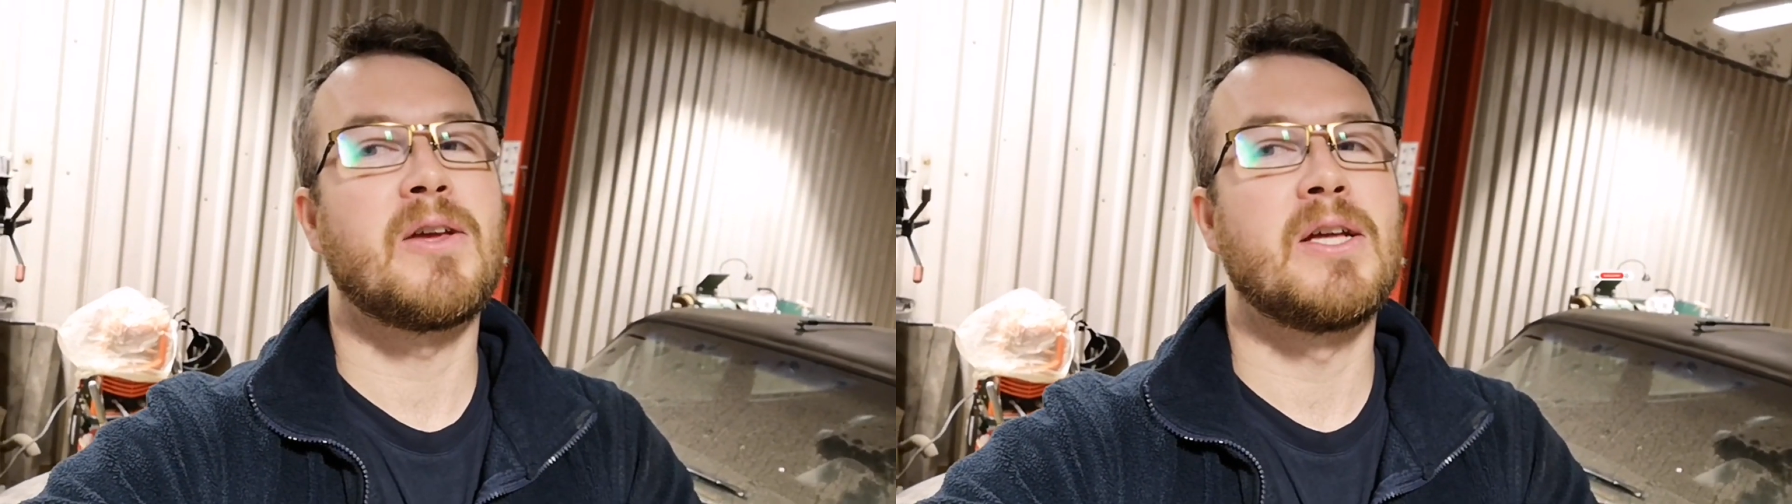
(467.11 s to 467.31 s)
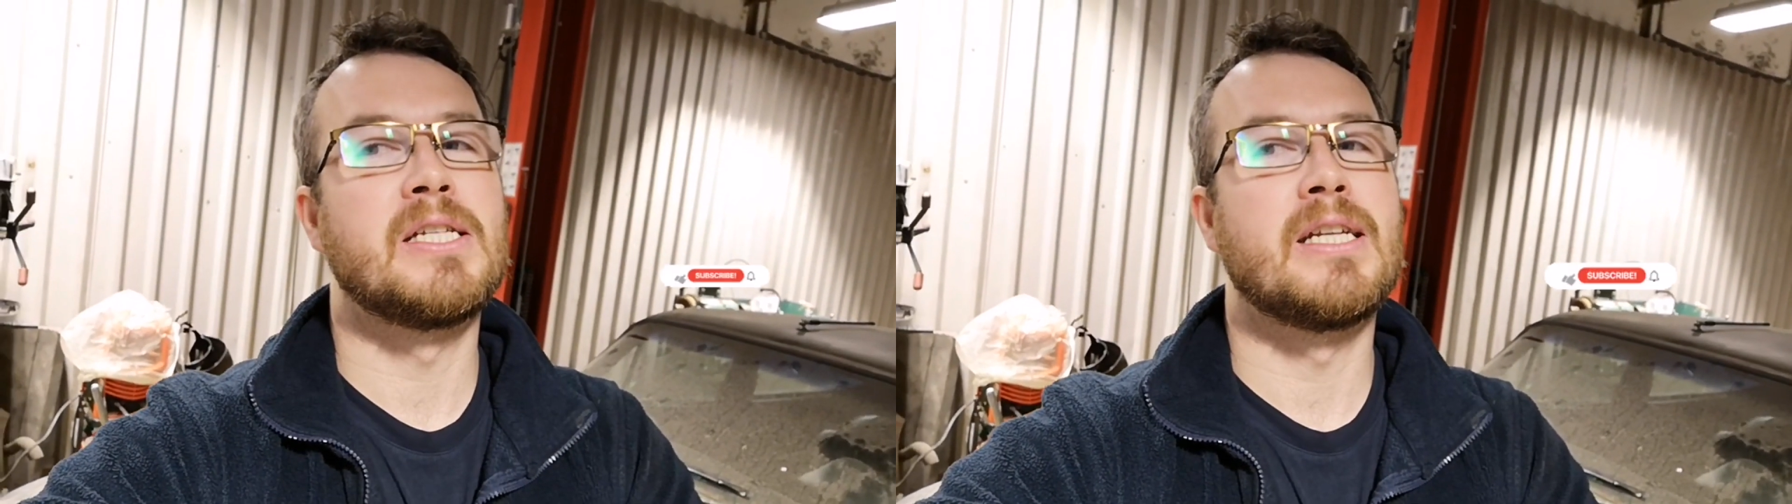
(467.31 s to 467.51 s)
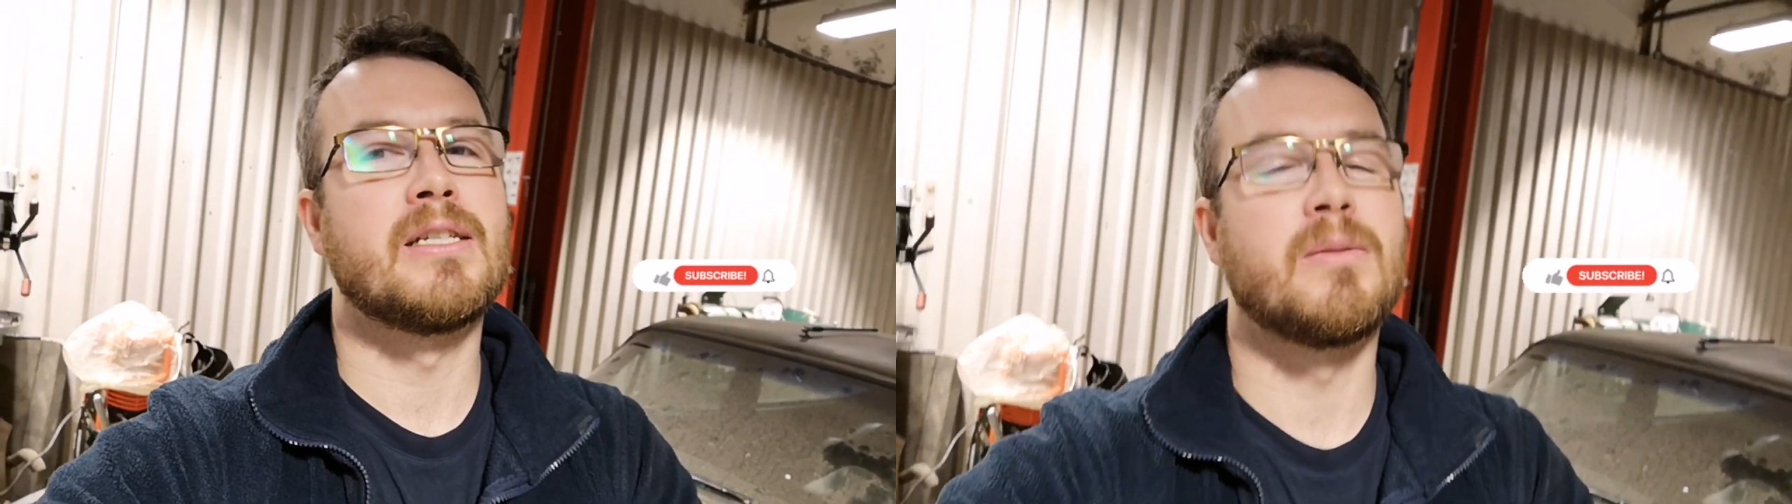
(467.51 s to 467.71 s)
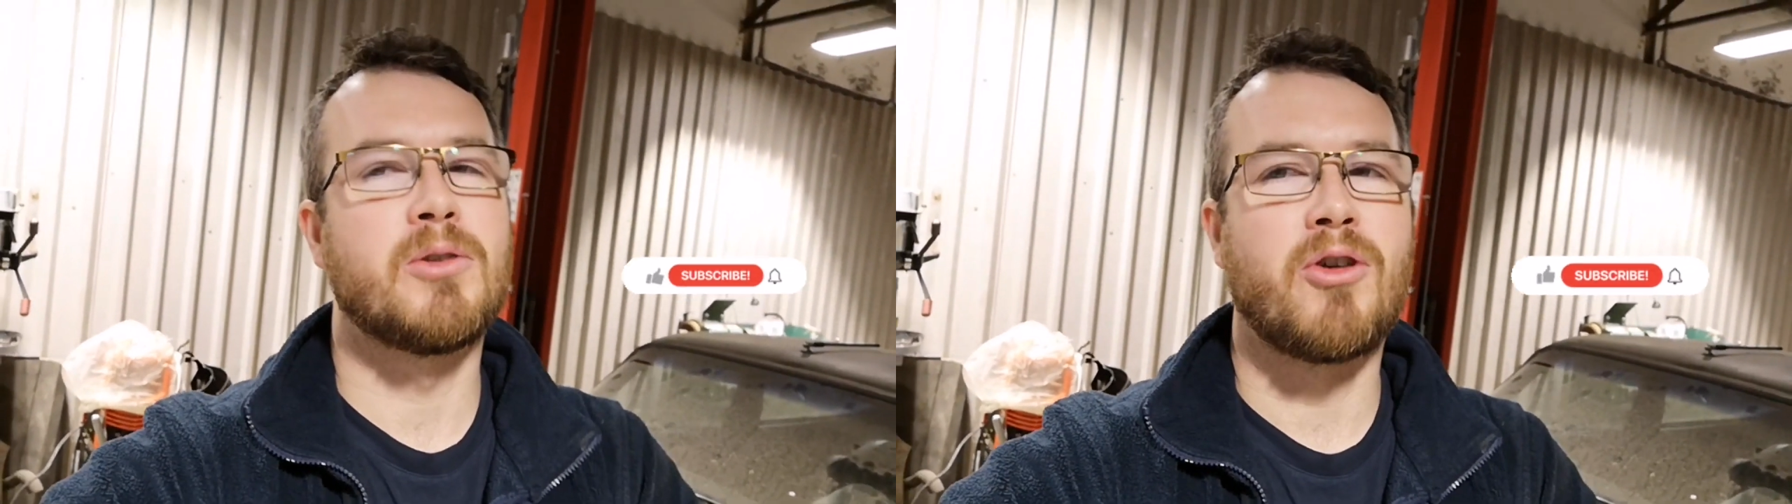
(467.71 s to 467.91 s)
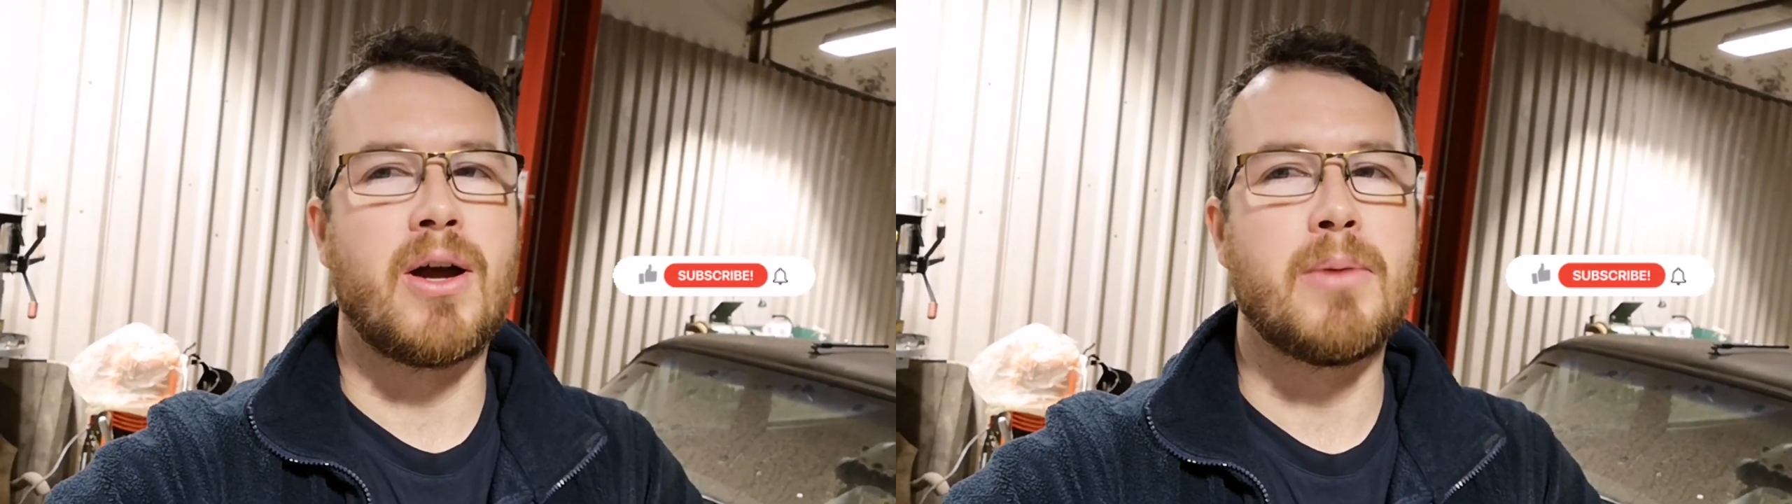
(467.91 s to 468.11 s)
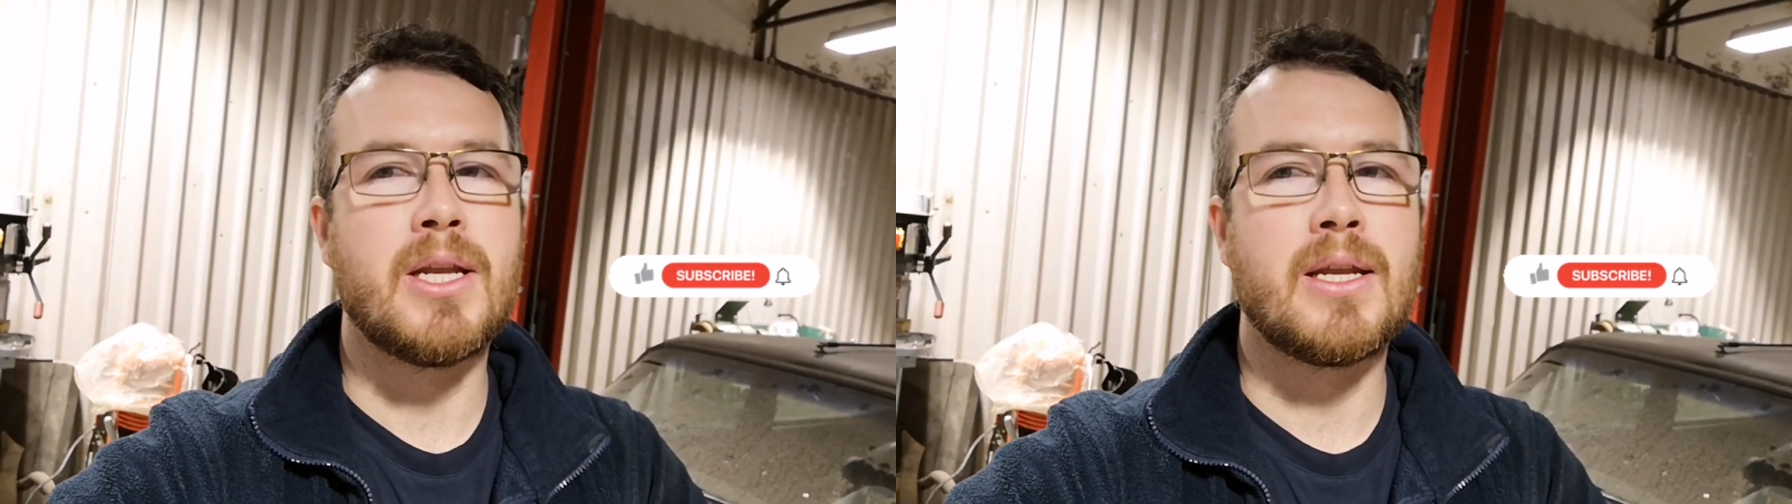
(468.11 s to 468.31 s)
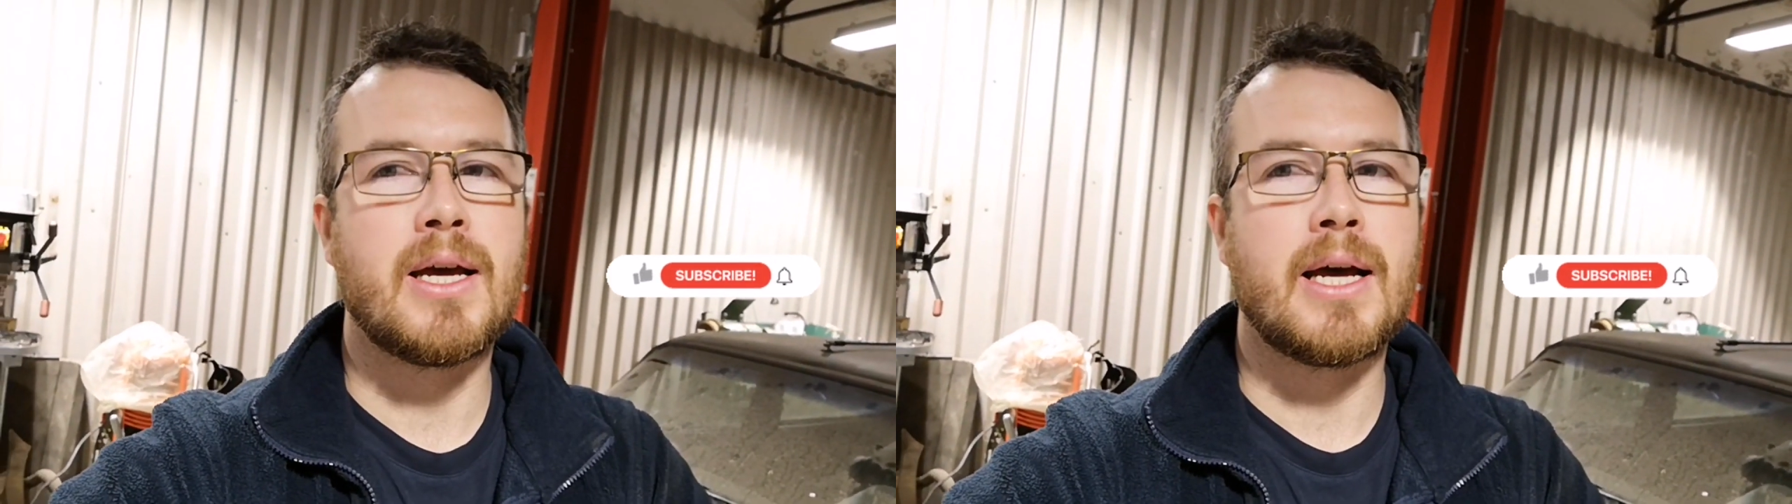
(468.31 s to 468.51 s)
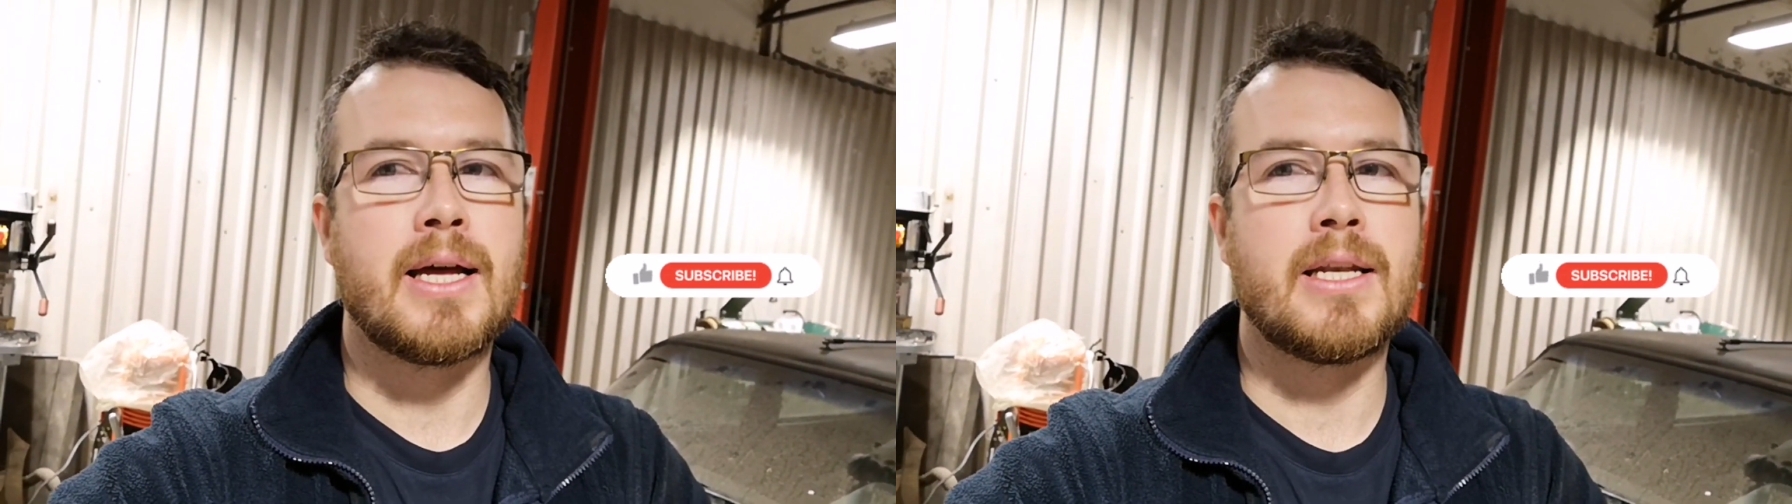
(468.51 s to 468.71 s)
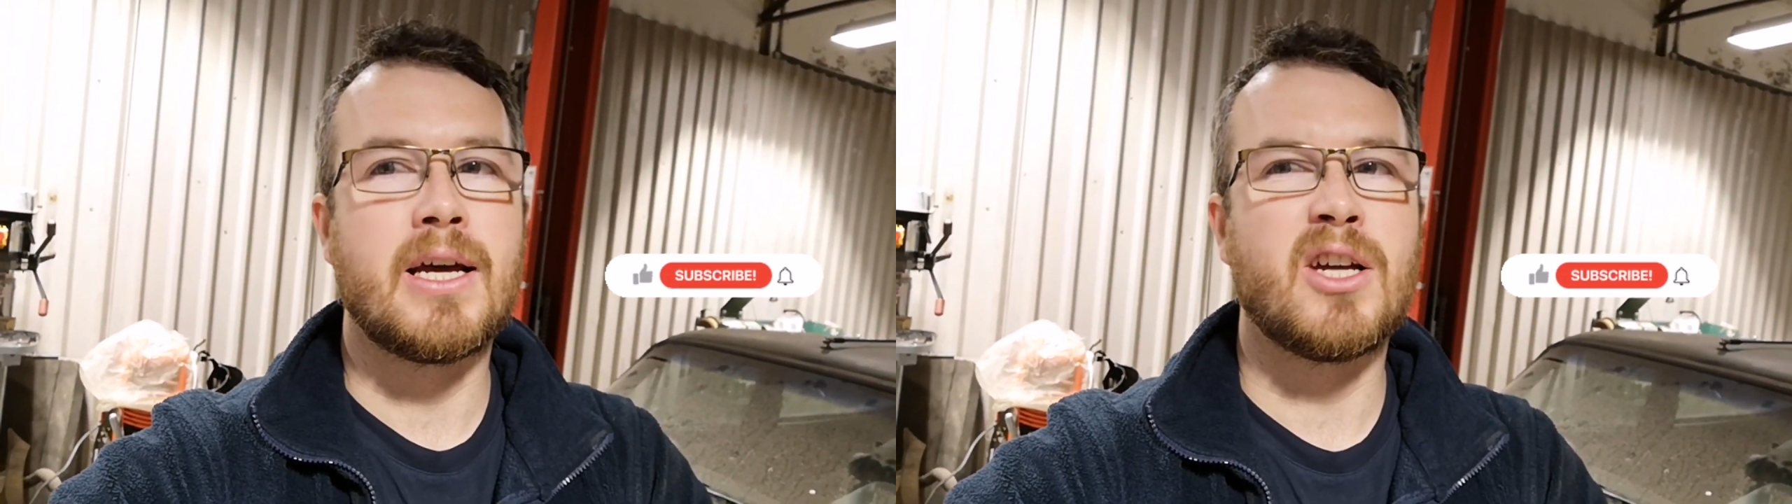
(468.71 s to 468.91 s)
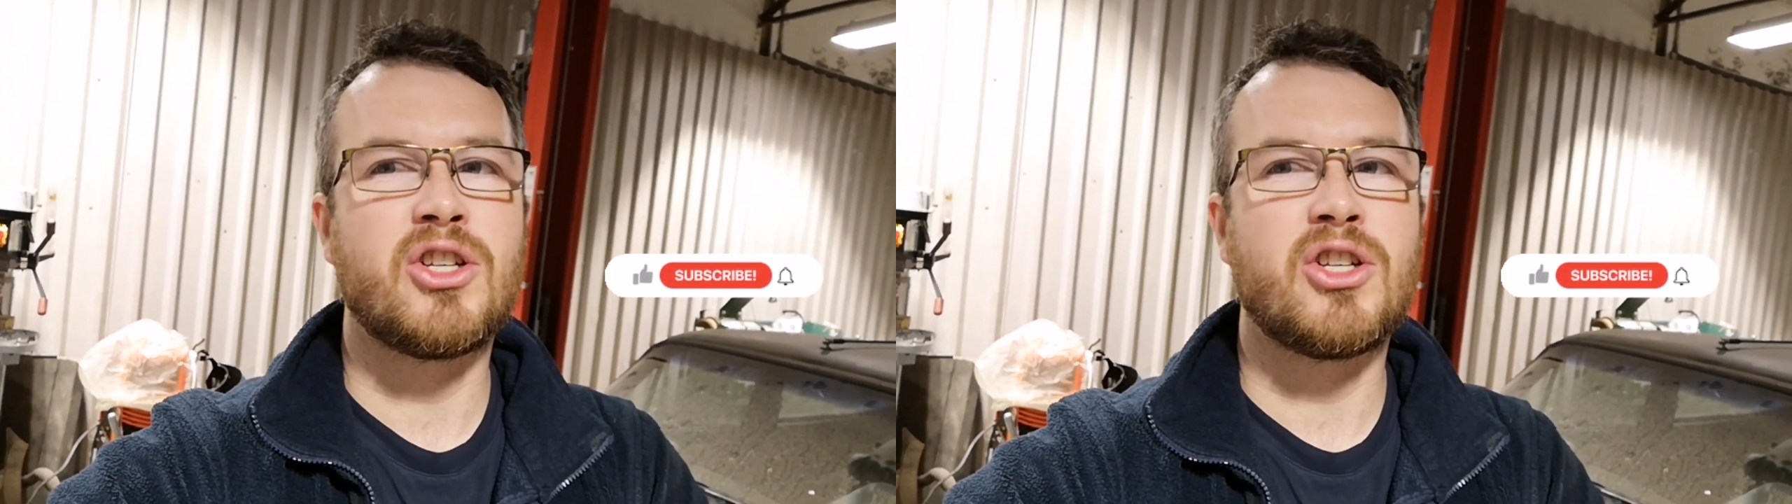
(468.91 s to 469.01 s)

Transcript: consider subscribing and uh,